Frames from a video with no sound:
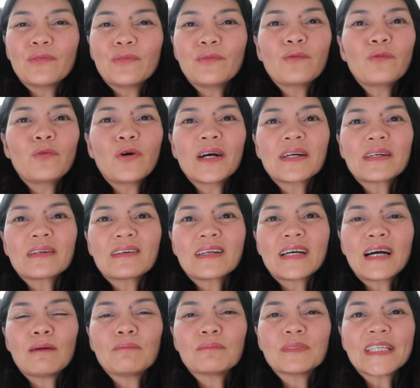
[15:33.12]
what
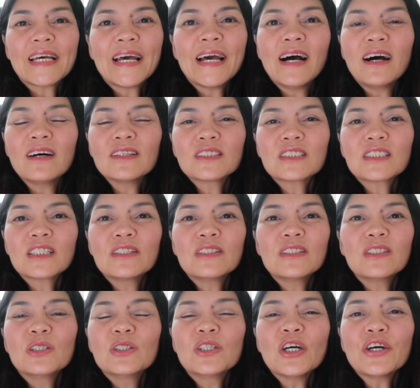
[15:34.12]
comes out. So
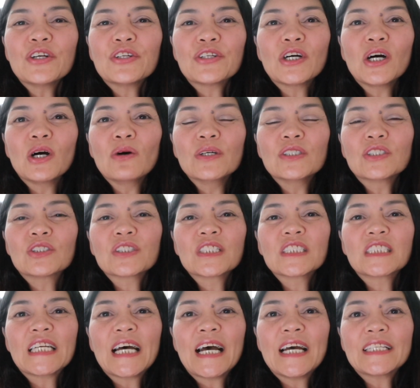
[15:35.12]
you don't know until the
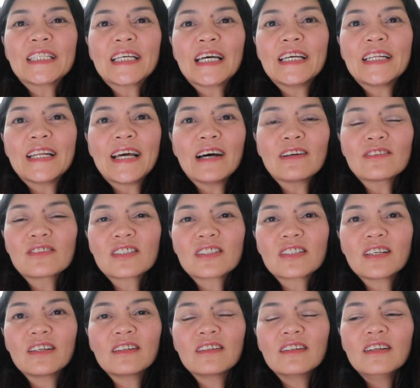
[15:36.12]
day they announce
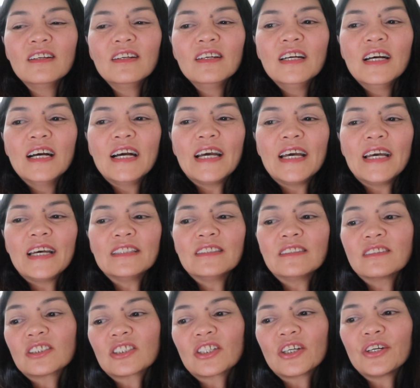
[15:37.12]
it.
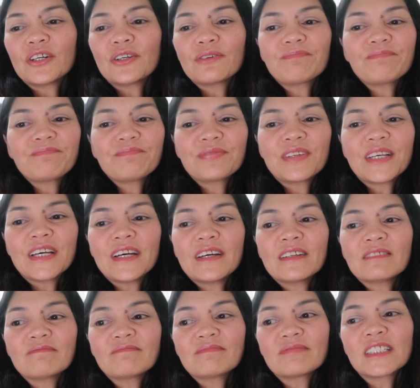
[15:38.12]
And so
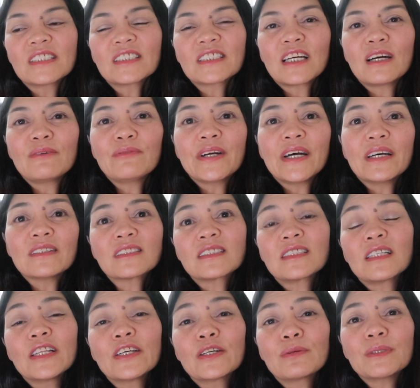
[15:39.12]
yeah, this time around it's
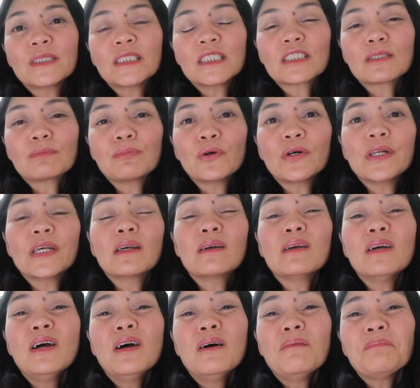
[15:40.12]
a little bit disappointing,
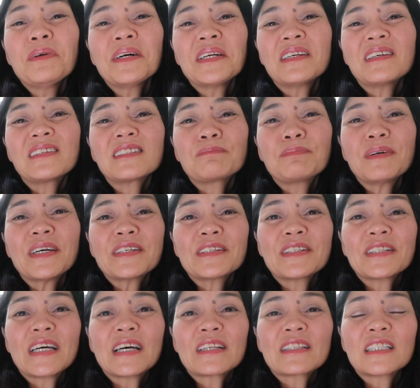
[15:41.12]
but it's better
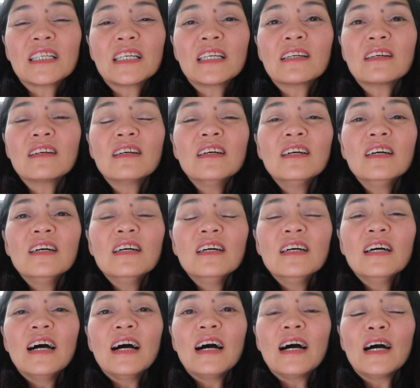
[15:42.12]
than nothing.
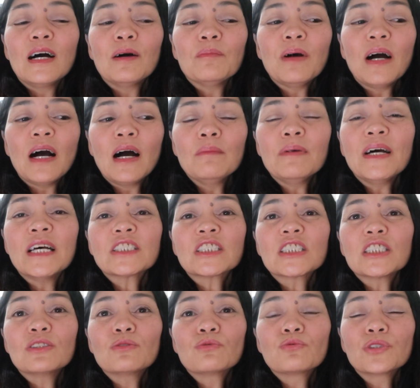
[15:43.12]
I'm
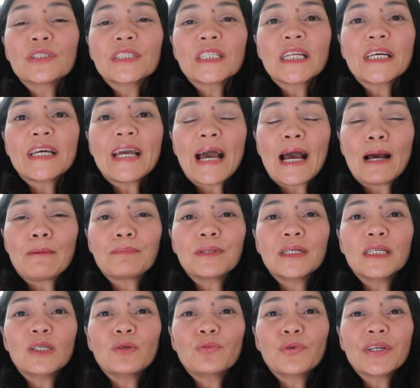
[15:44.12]
actually really
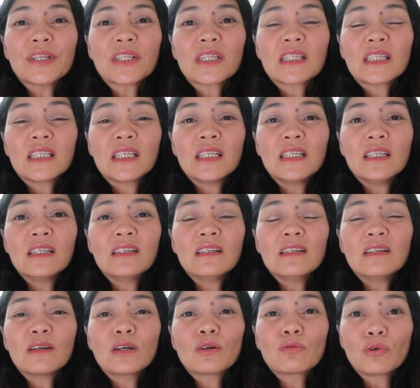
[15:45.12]
happy with
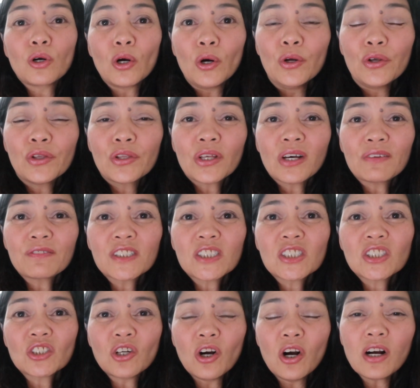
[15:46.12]
the growth of the
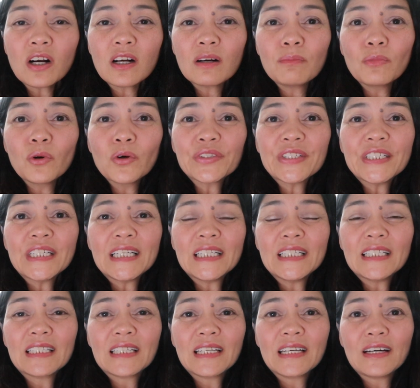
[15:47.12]
stock more than
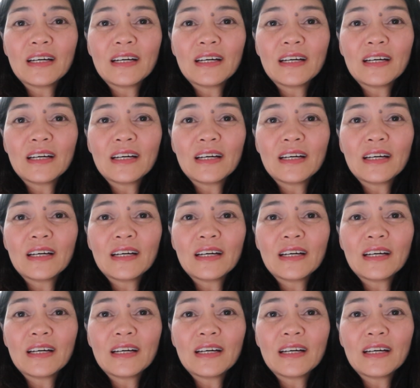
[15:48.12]
anything